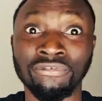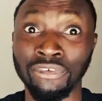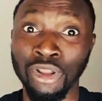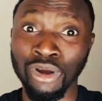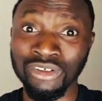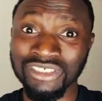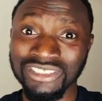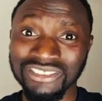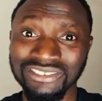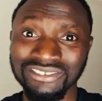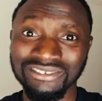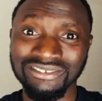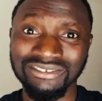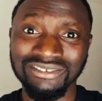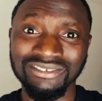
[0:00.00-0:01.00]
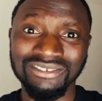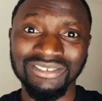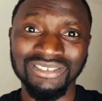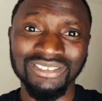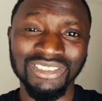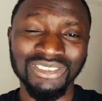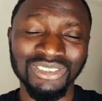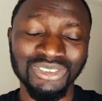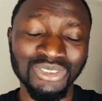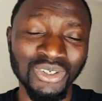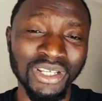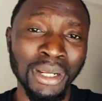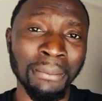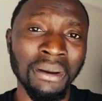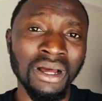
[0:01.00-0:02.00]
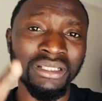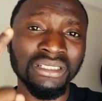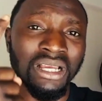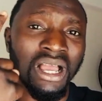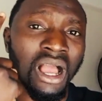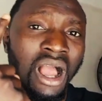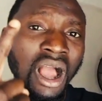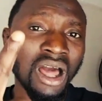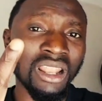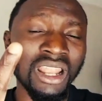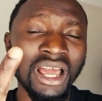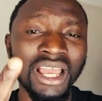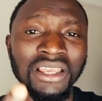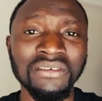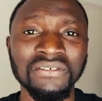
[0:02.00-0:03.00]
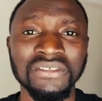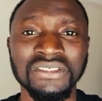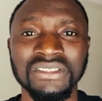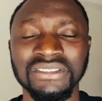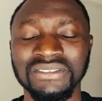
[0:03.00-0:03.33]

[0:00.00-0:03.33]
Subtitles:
vlogs, talking about our lives,